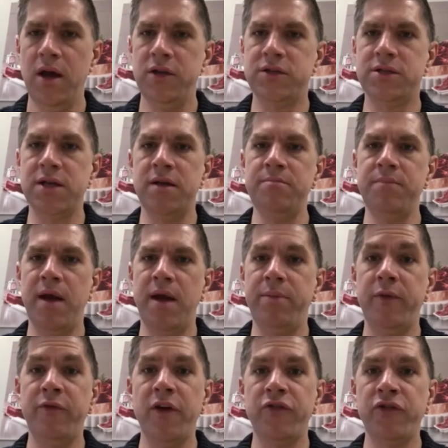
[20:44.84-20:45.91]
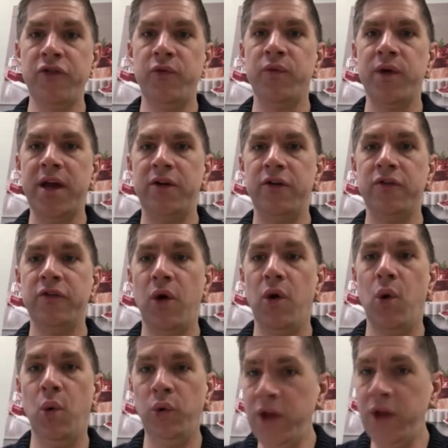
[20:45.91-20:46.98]
It's done by professional raters
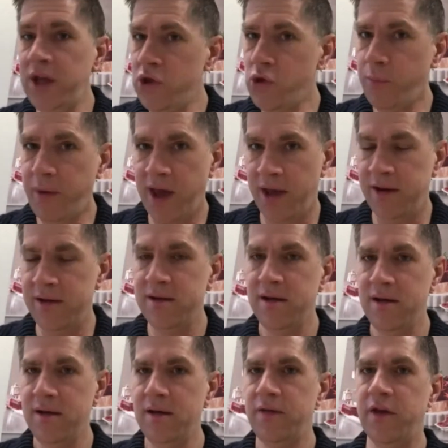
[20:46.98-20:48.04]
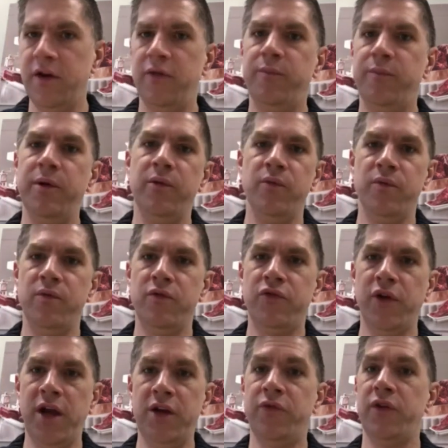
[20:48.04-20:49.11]
only in Japan that have been
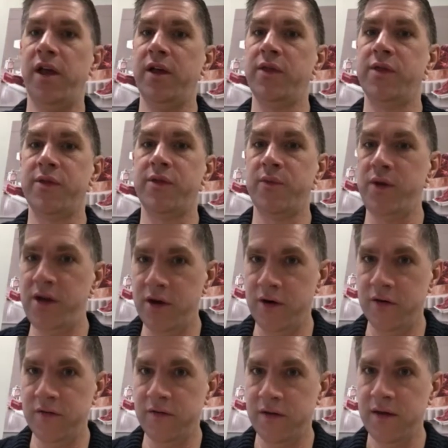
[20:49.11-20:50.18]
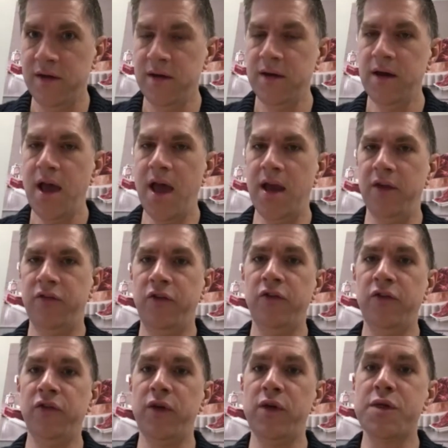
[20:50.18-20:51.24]
trained for like 3 years. And it's
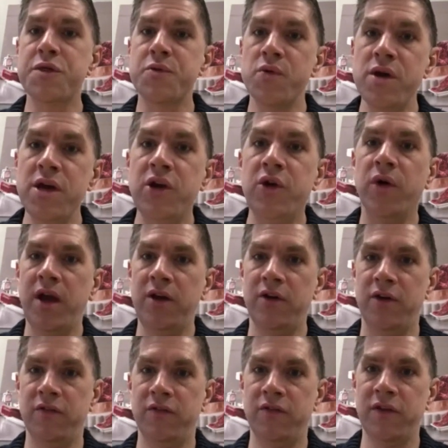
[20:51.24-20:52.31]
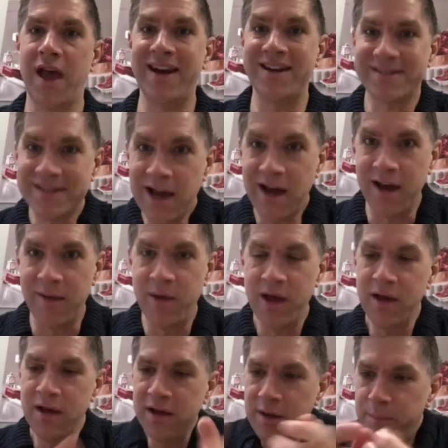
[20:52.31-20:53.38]
usually 3 graders at a time
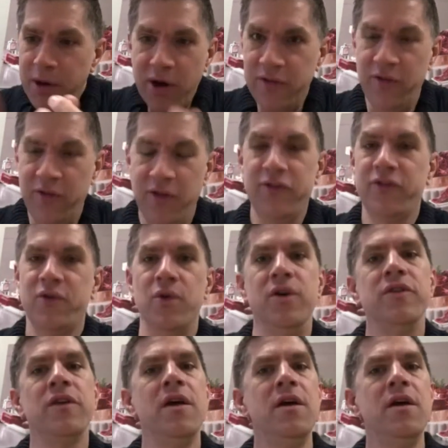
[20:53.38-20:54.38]
comparing their scores. So